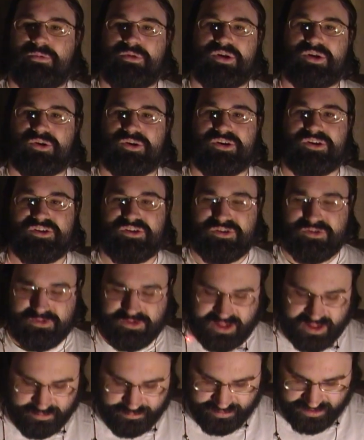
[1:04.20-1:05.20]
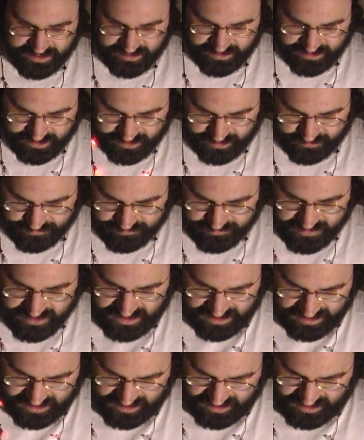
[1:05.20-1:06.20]
probably already knew that by now.
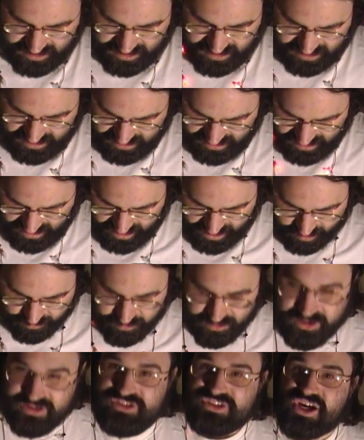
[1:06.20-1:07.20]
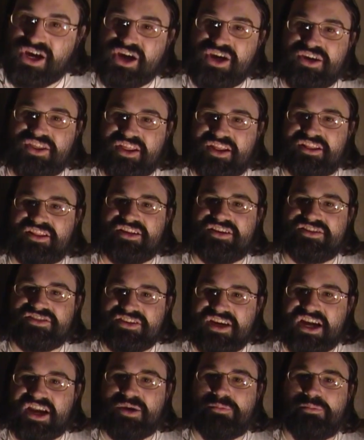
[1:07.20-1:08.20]
I will tell you that
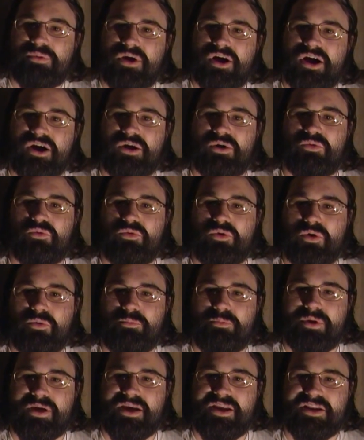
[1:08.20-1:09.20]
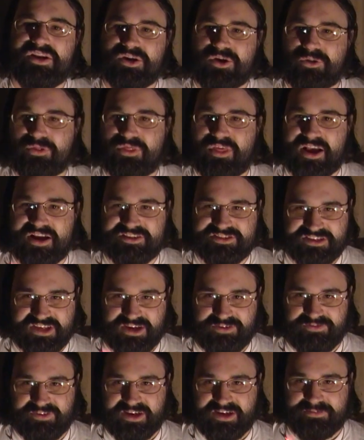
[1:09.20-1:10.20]
the second part will be near
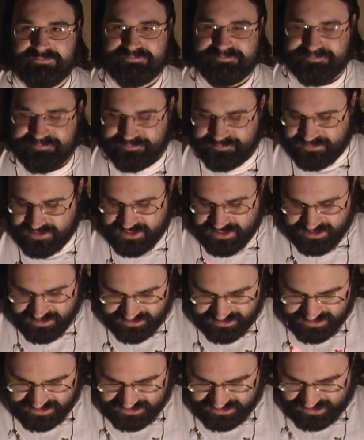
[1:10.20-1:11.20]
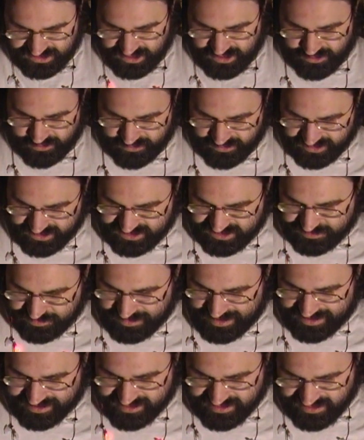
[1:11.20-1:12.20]
Thanksgiving. So
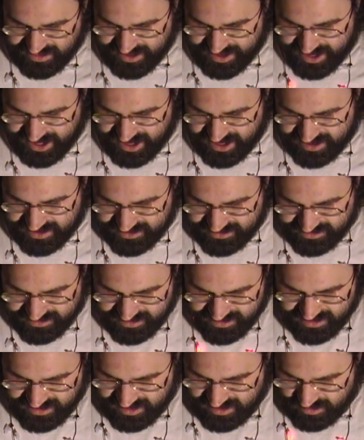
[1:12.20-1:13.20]
expect that